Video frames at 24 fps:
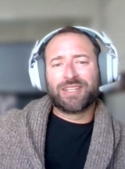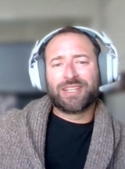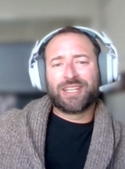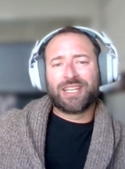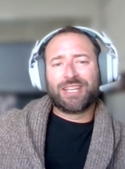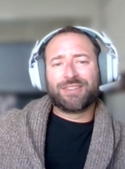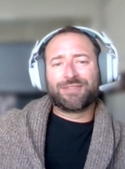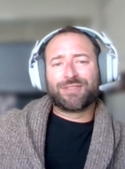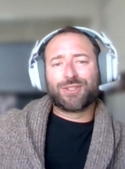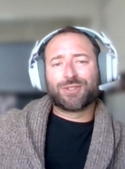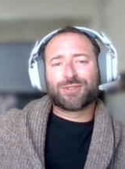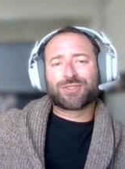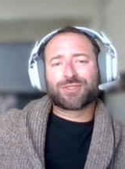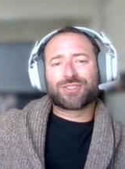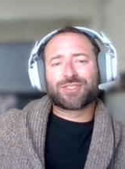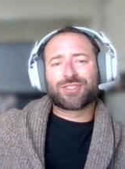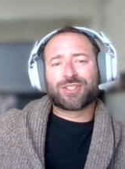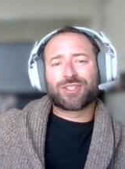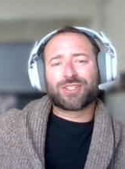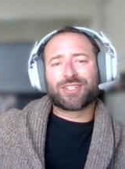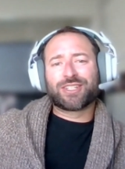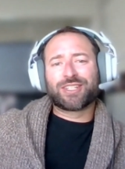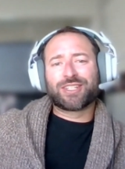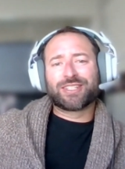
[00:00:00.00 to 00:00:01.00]
if you're
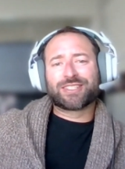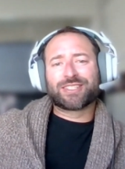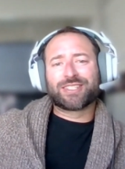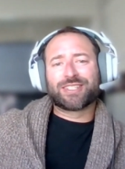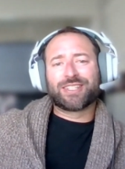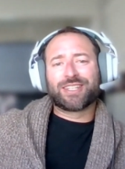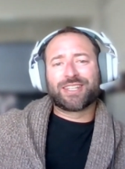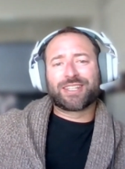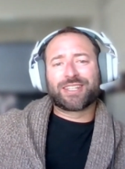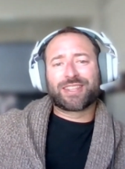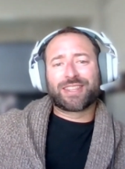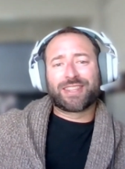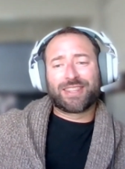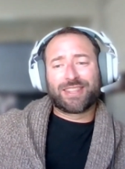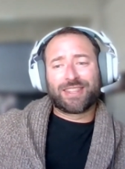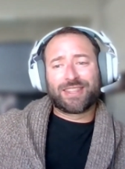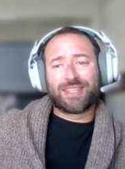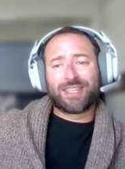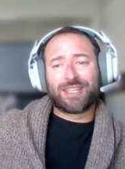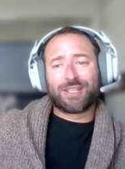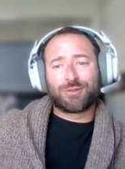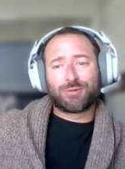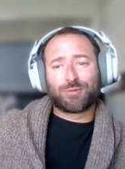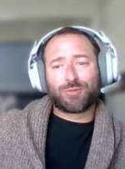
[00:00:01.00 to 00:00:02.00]
starting to like
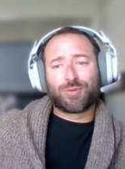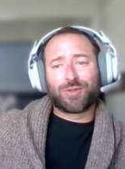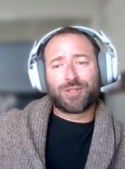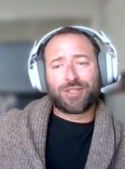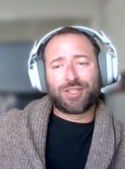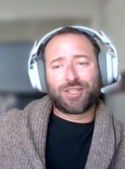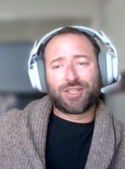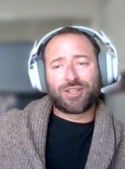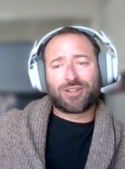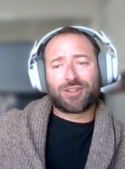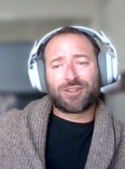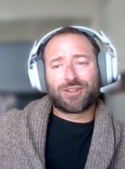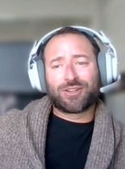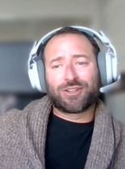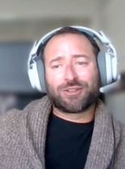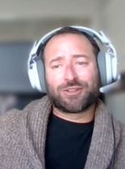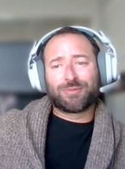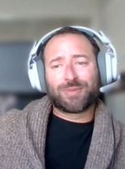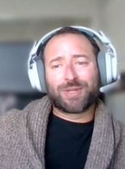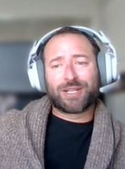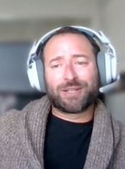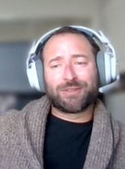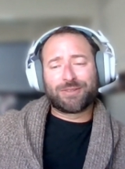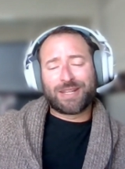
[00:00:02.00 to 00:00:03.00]
think really hard
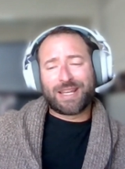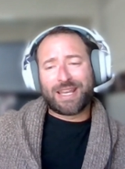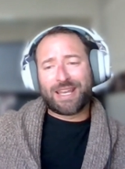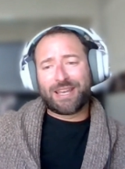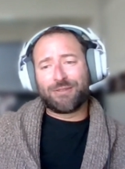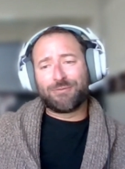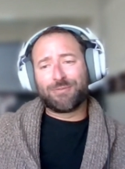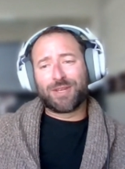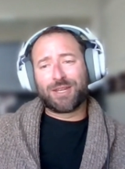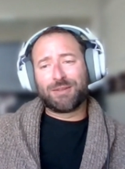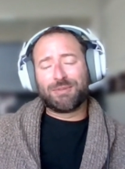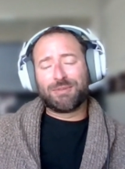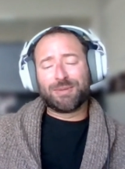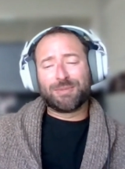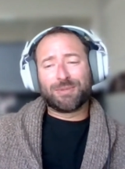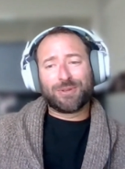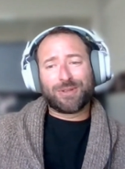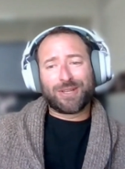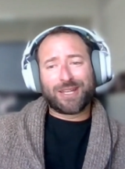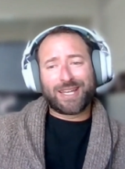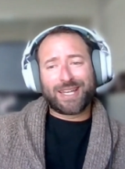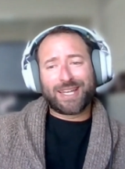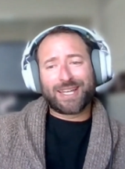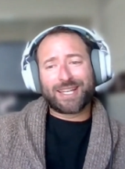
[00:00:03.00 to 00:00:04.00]
about how many
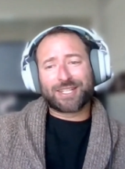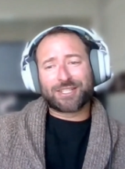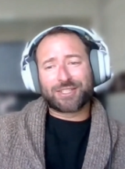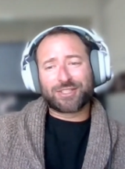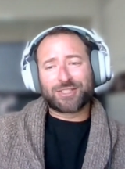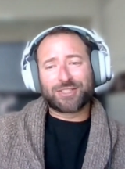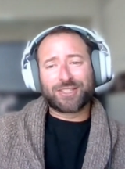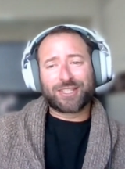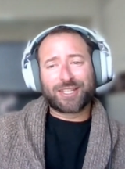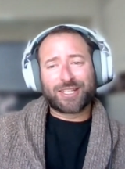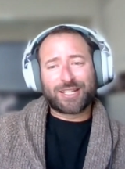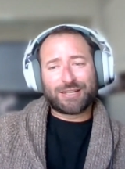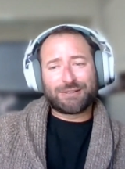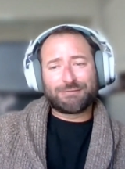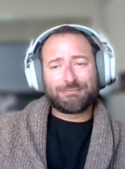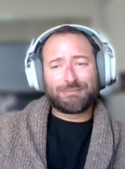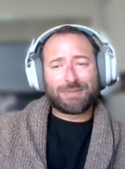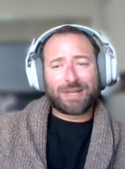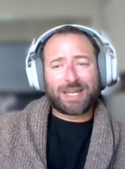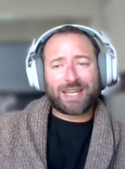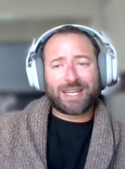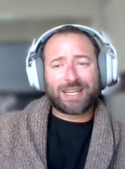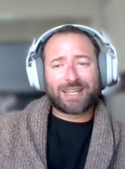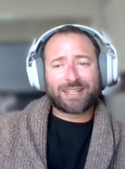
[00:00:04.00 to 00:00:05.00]
people actually come
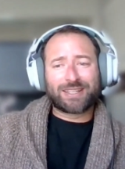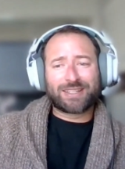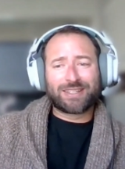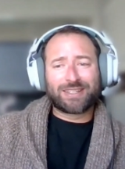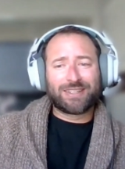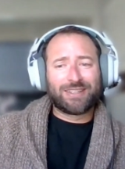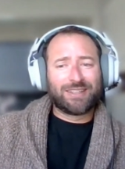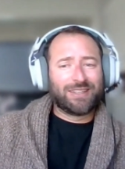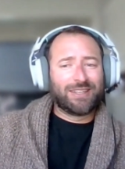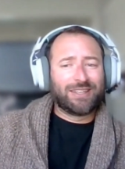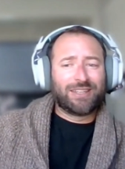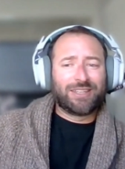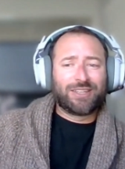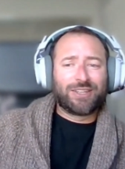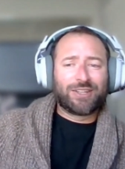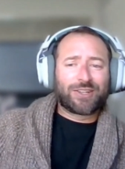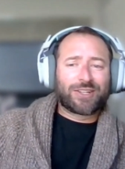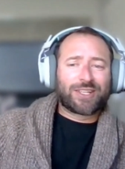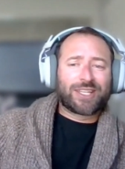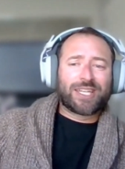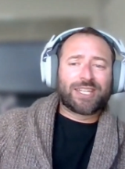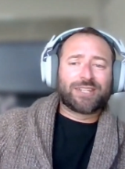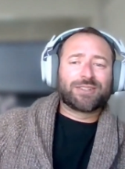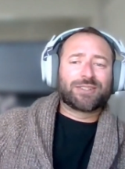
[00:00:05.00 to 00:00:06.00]
back, you're
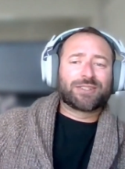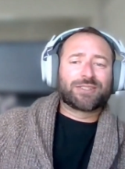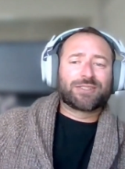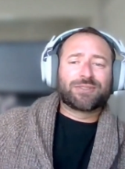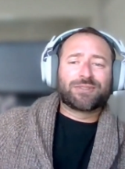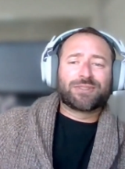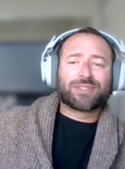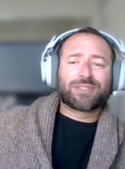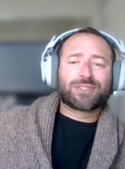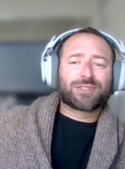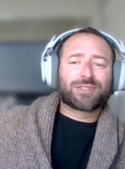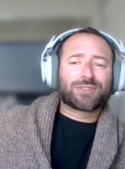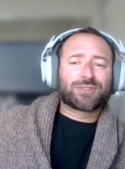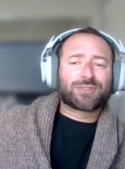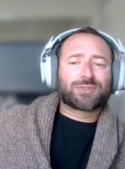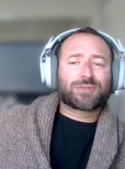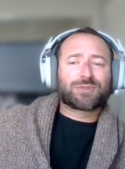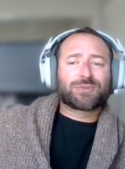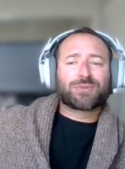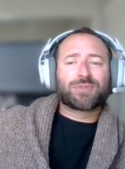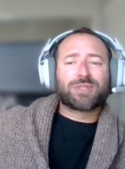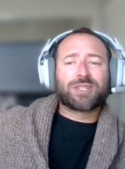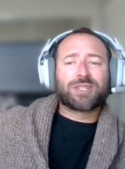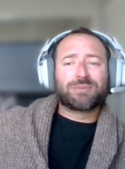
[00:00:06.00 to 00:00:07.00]
catering to an
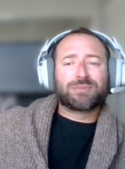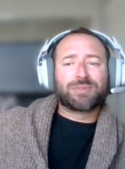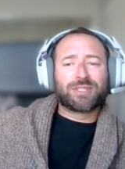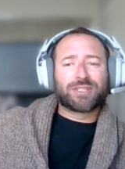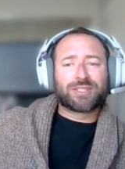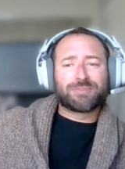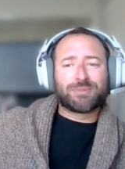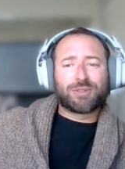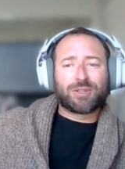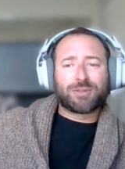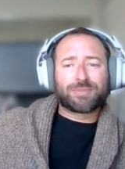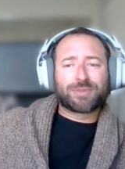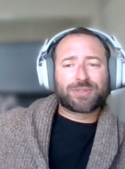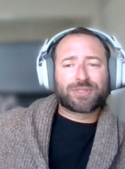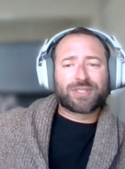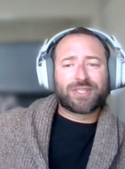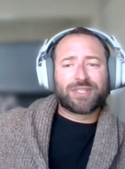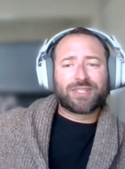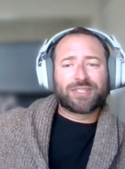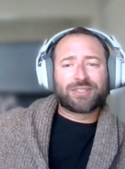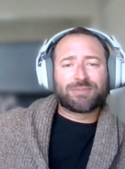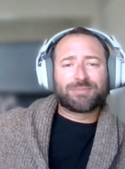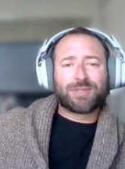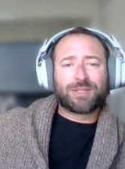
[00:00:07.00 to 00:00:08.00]
extremely small
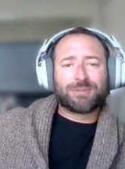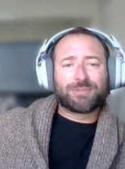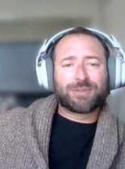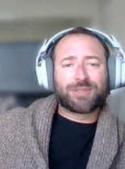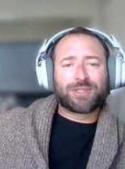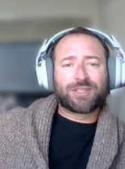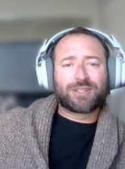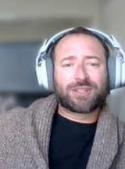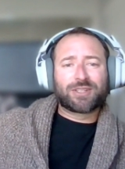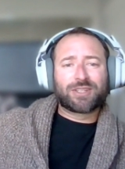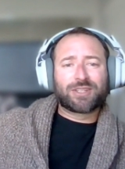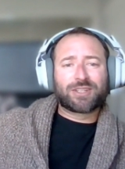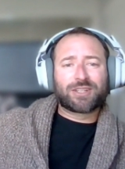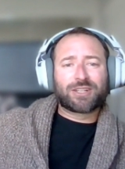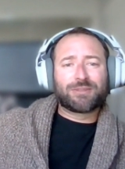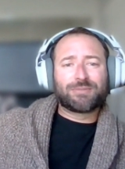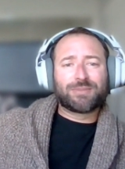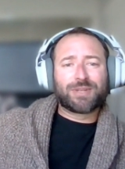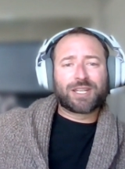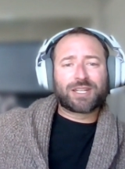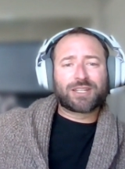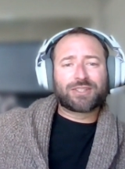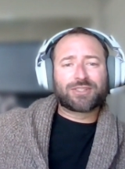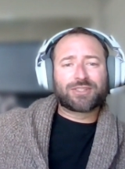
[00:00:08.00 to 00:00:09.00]
percentage of people that are going to come
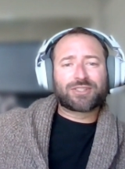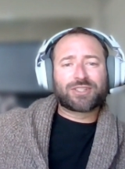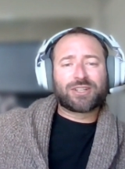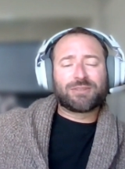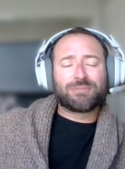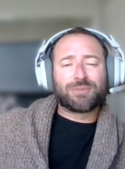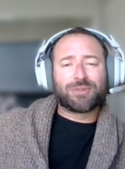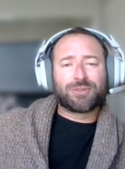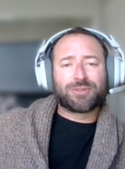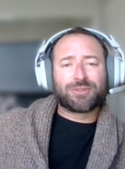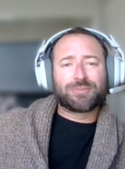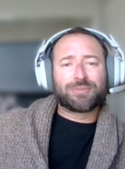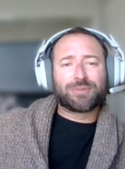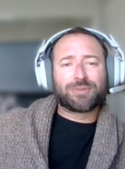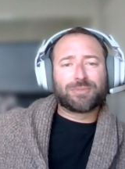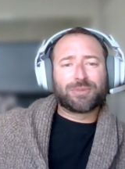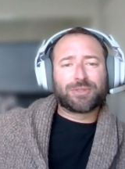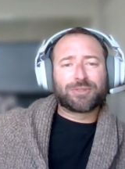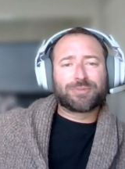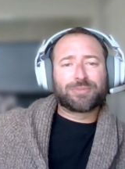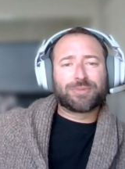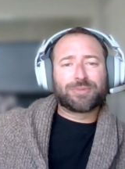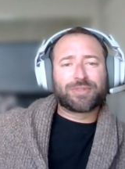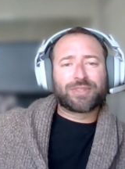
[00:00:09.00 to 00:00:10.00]
back and shop
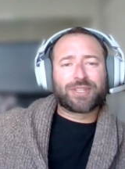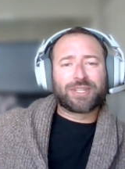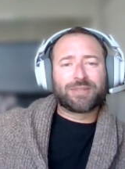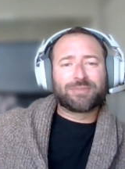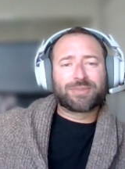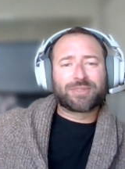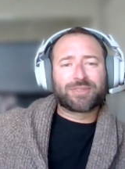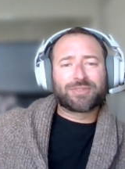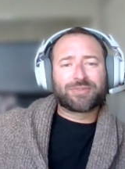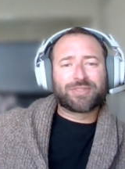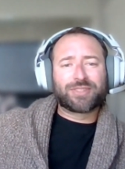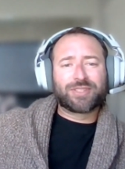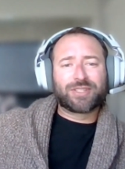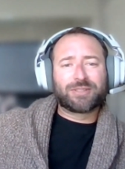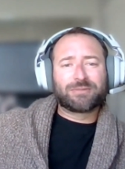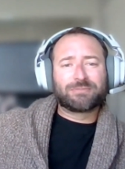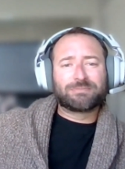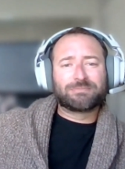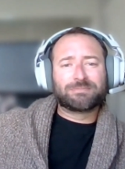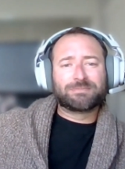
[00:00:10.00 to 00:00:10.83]
multiple times over there.